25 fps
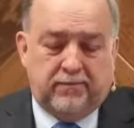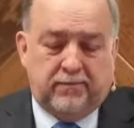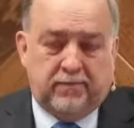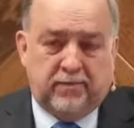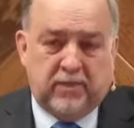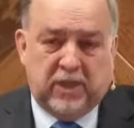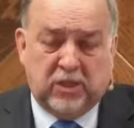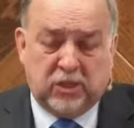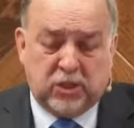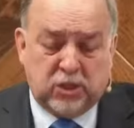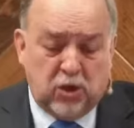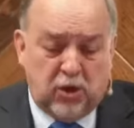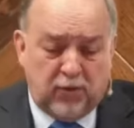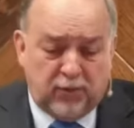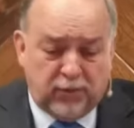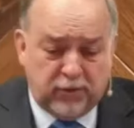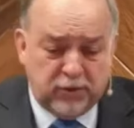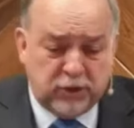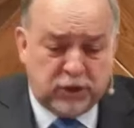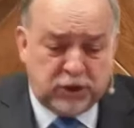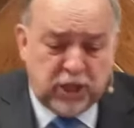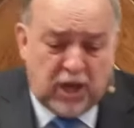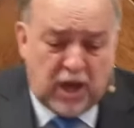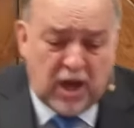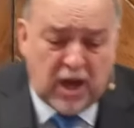And so for
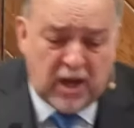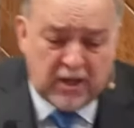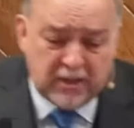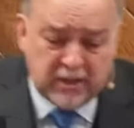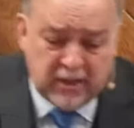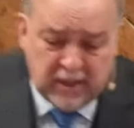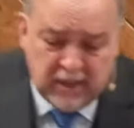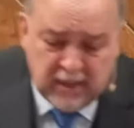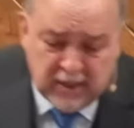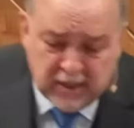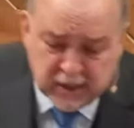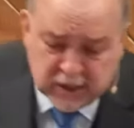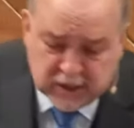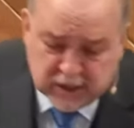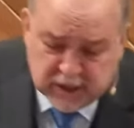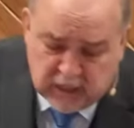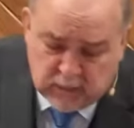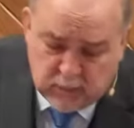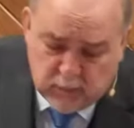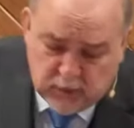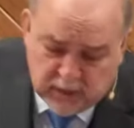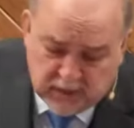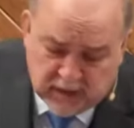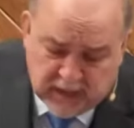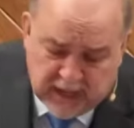John,
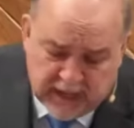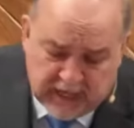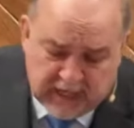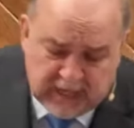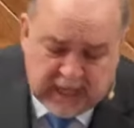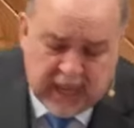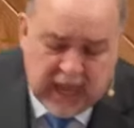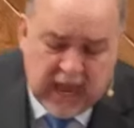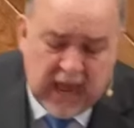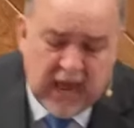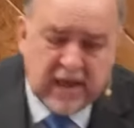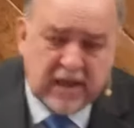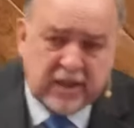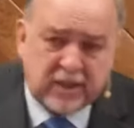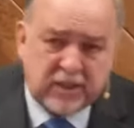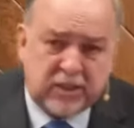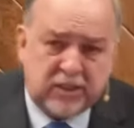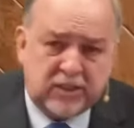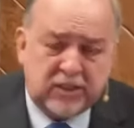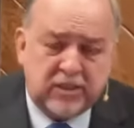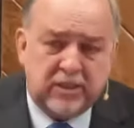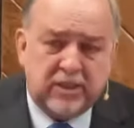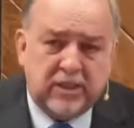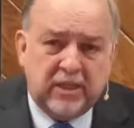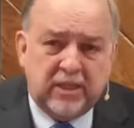someone like
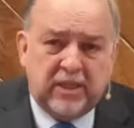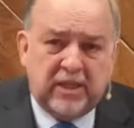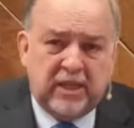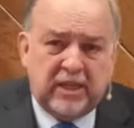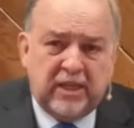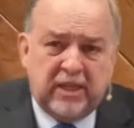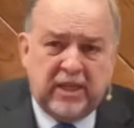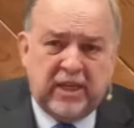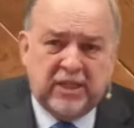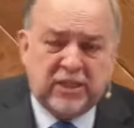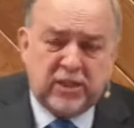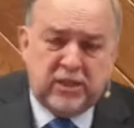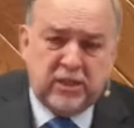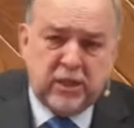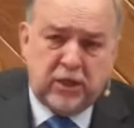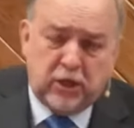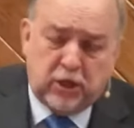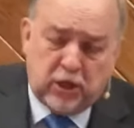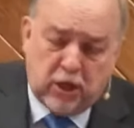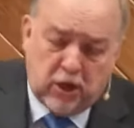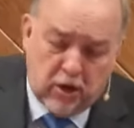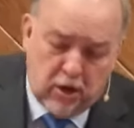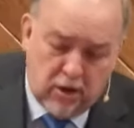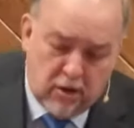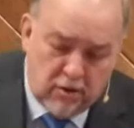Gaius is an
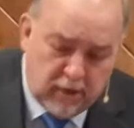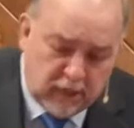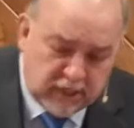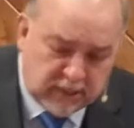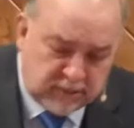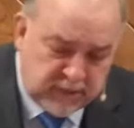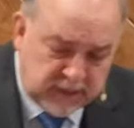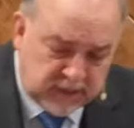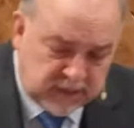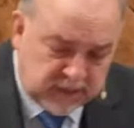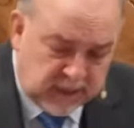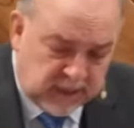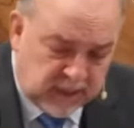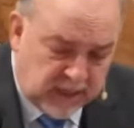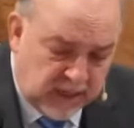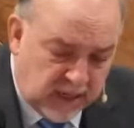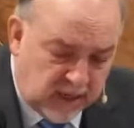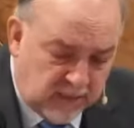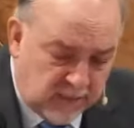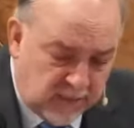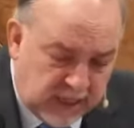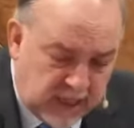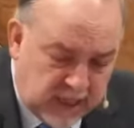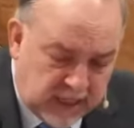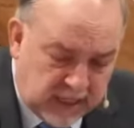encouragement to
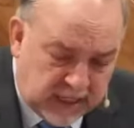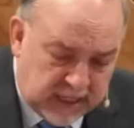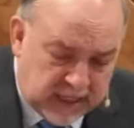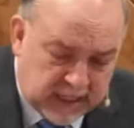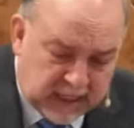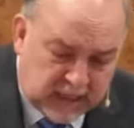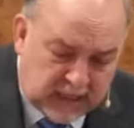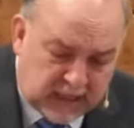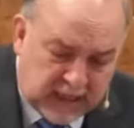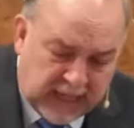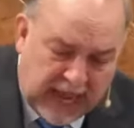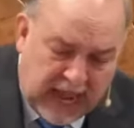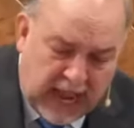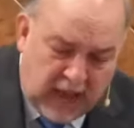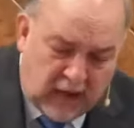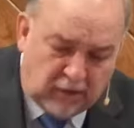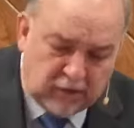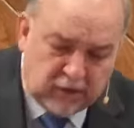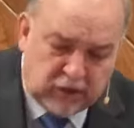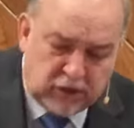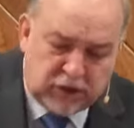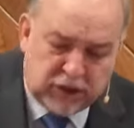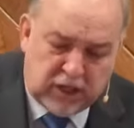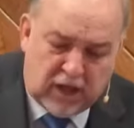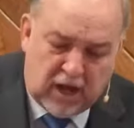him. He, it
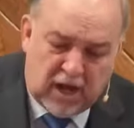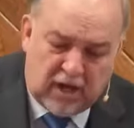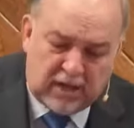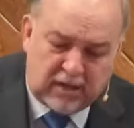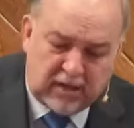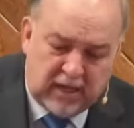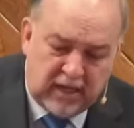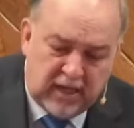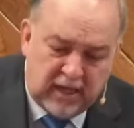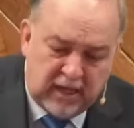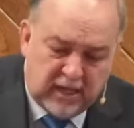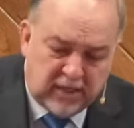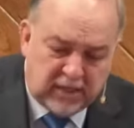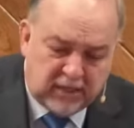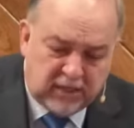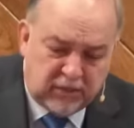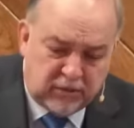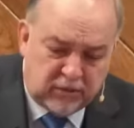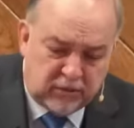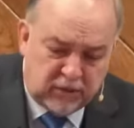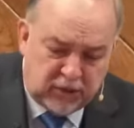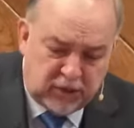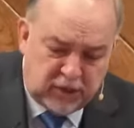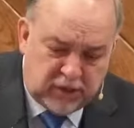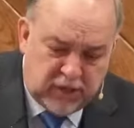allows John
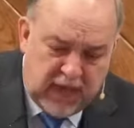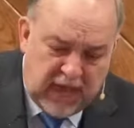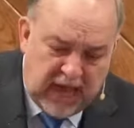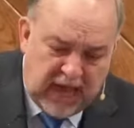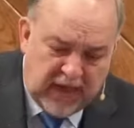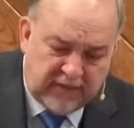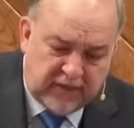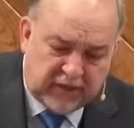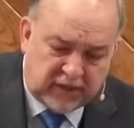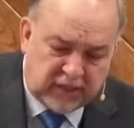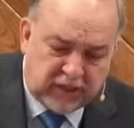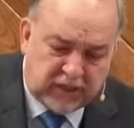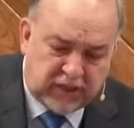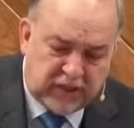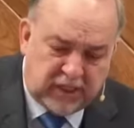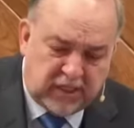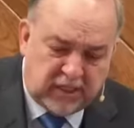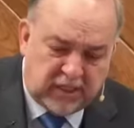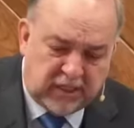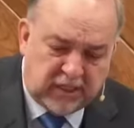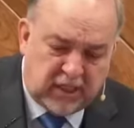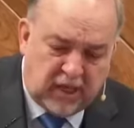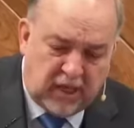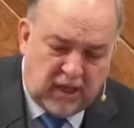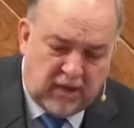to, to have a
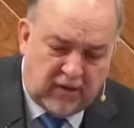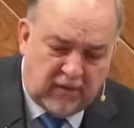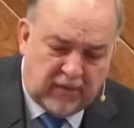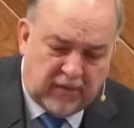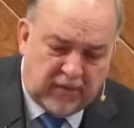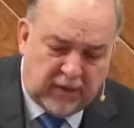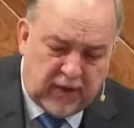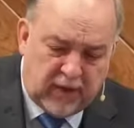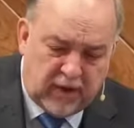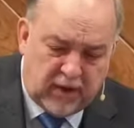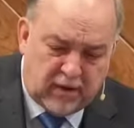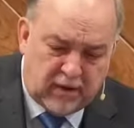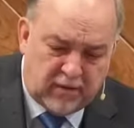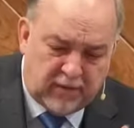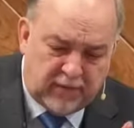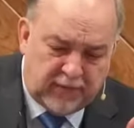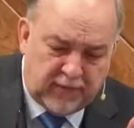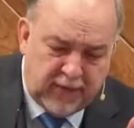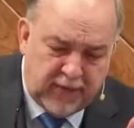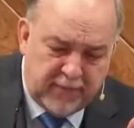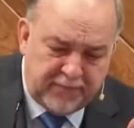sense of, of